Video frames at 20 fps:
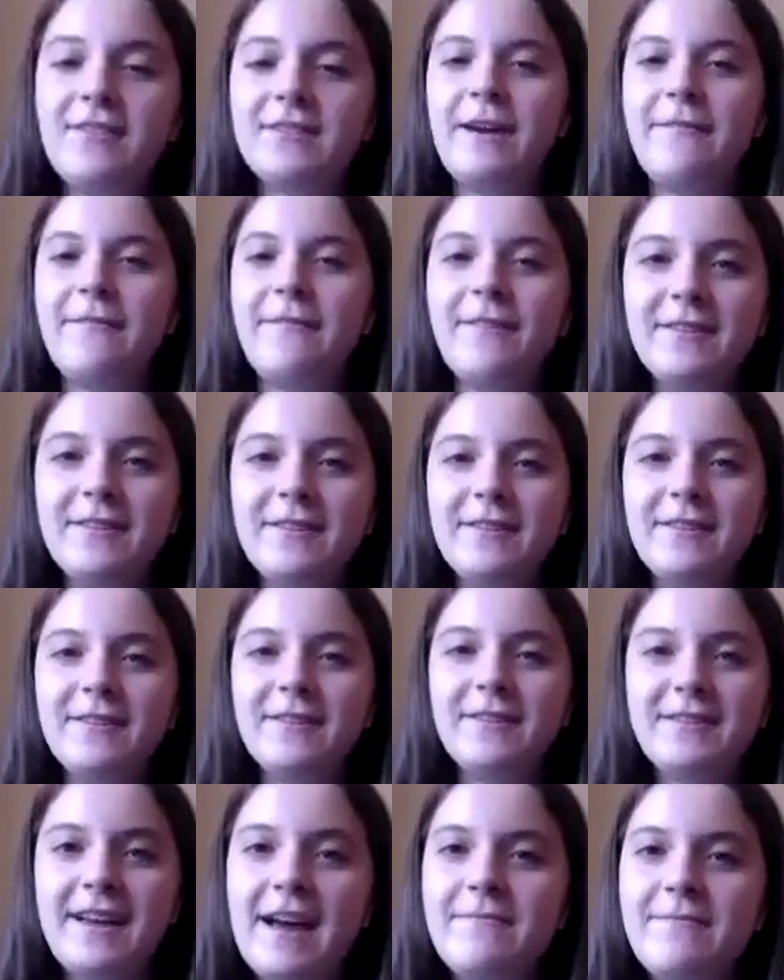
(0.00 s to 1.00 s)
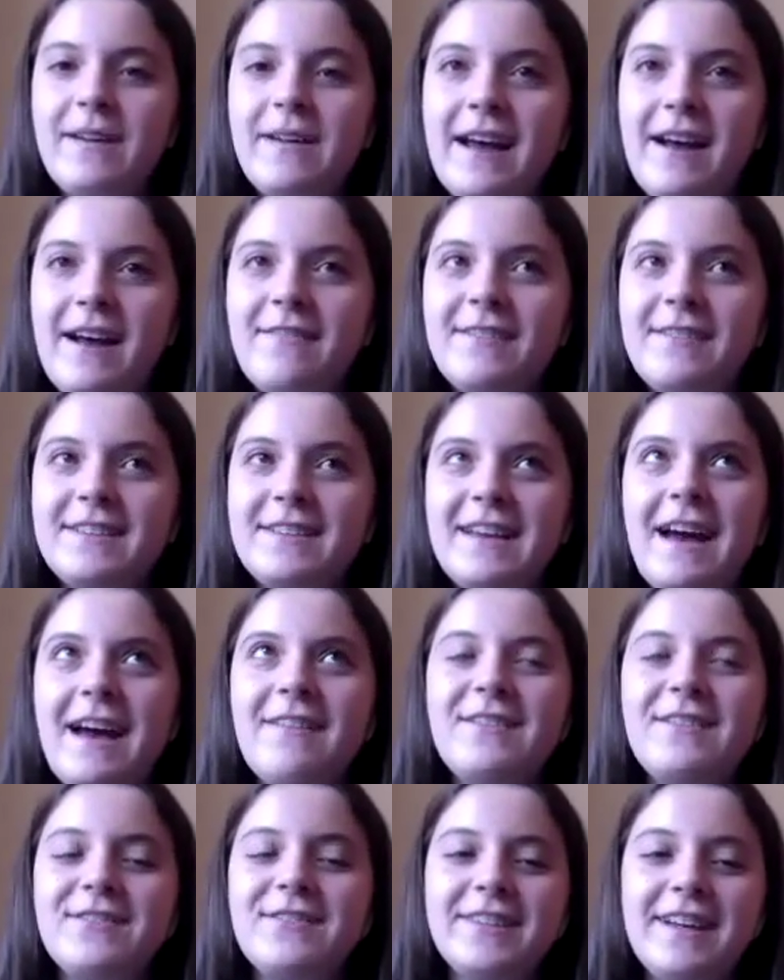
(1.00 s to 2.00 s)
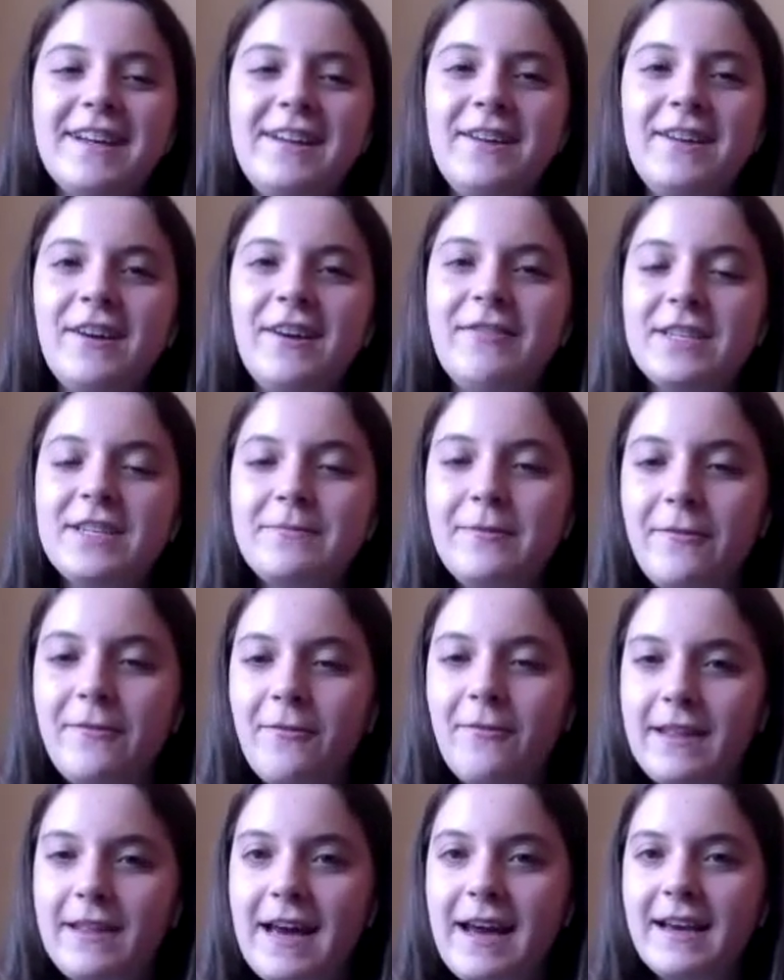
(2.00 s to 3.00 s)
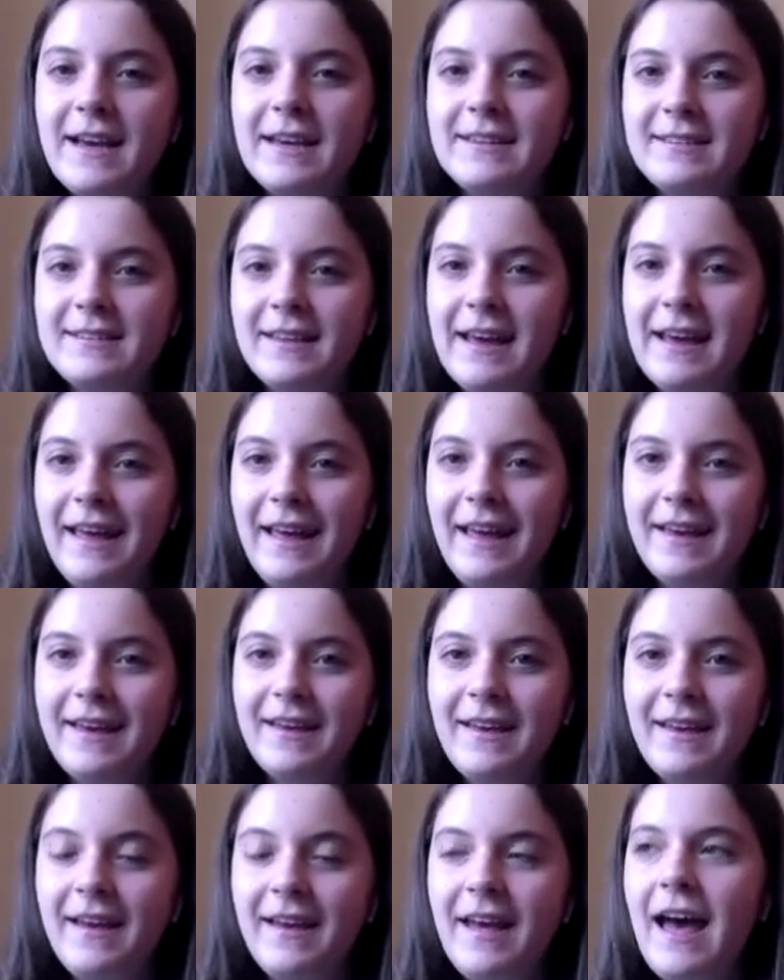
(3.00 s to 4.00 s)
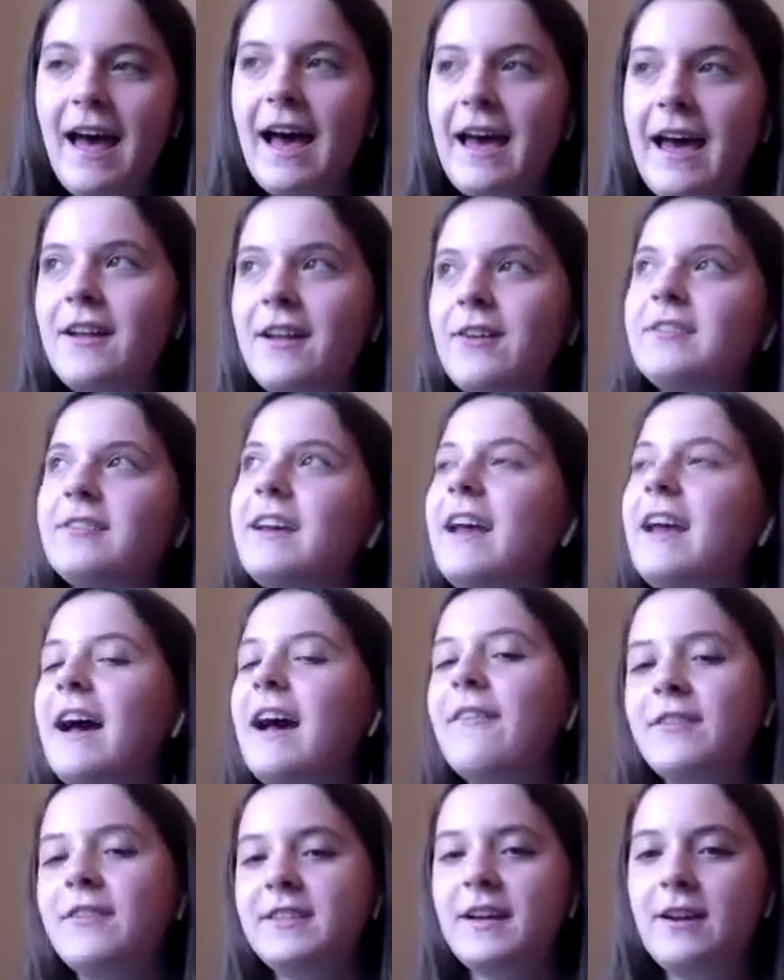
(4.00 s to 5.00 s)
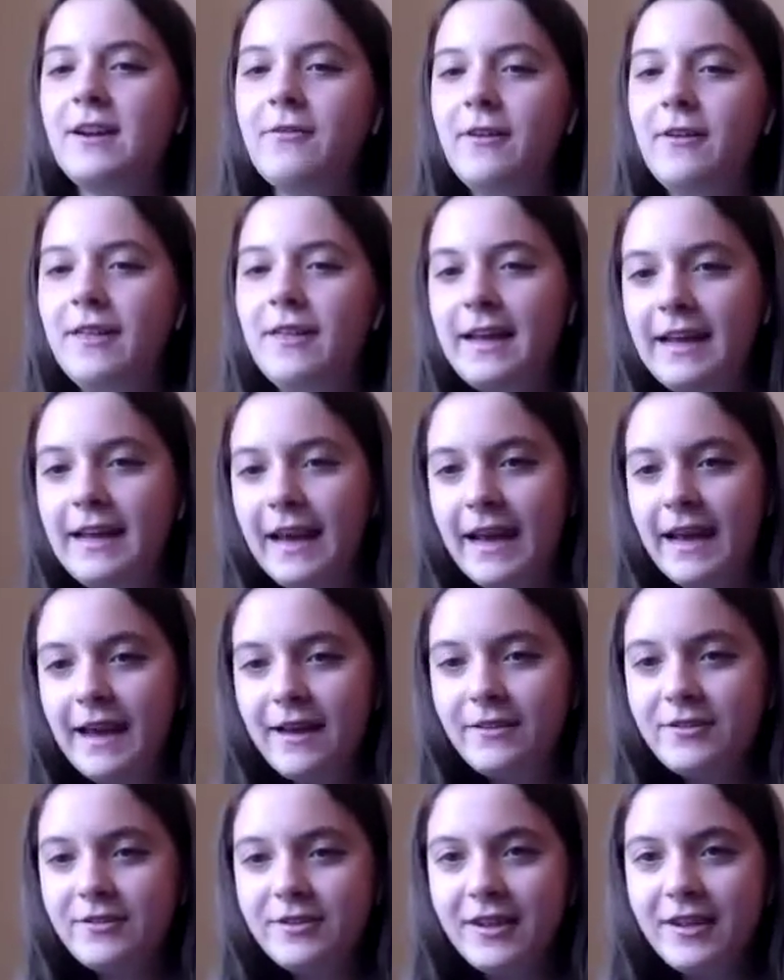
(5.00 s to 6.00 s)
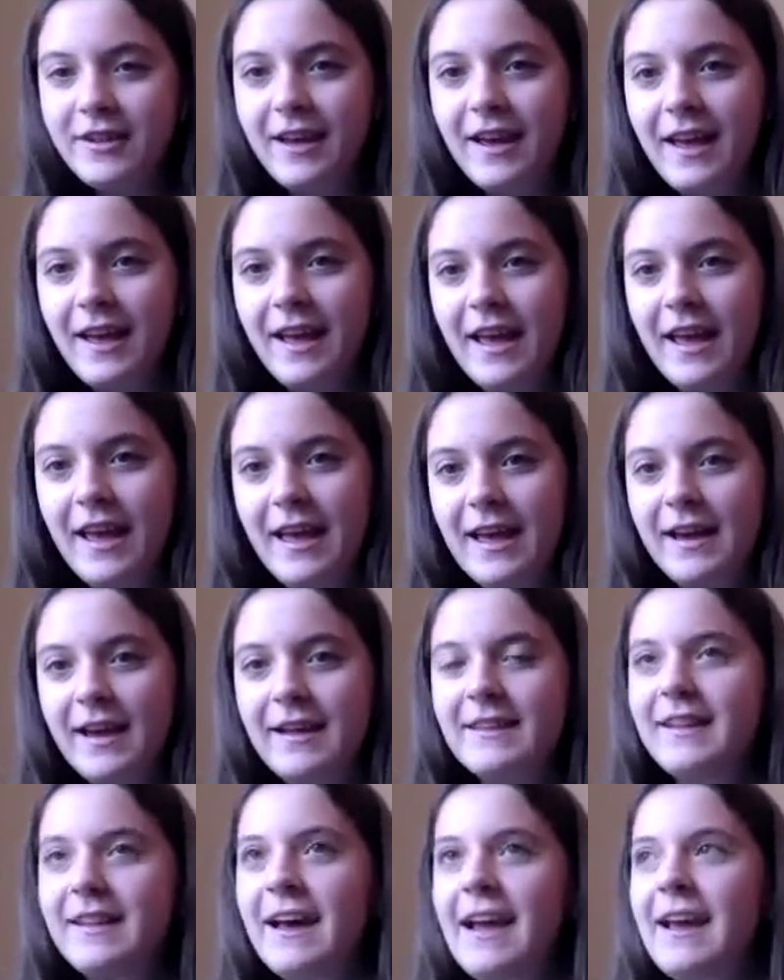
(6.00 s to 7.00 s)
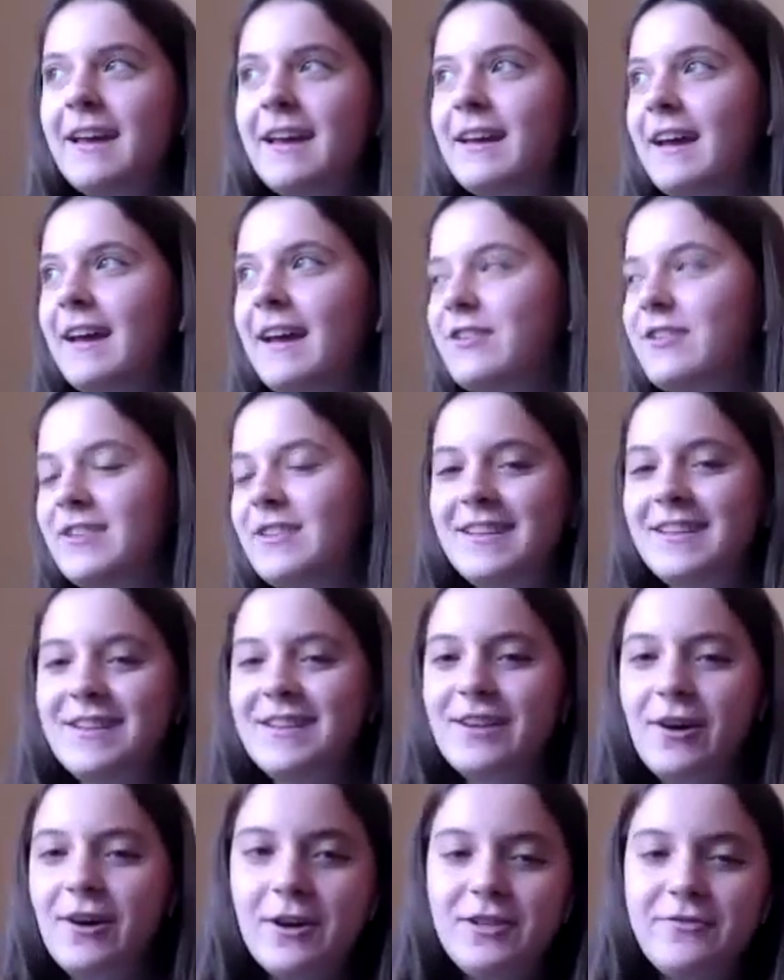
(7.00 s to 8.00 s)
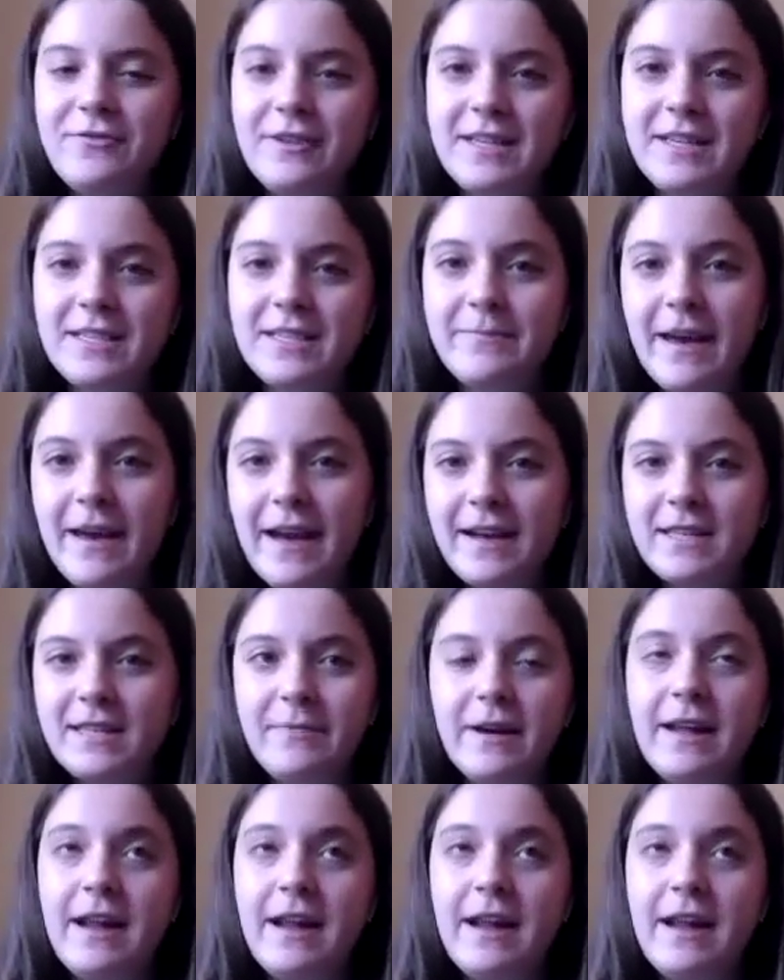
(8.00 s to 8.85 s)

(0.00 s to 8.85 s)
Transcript: That was my first time, and I was really nervous before that because like I had only ever done it with Engage, and like I just didn't know what to expect.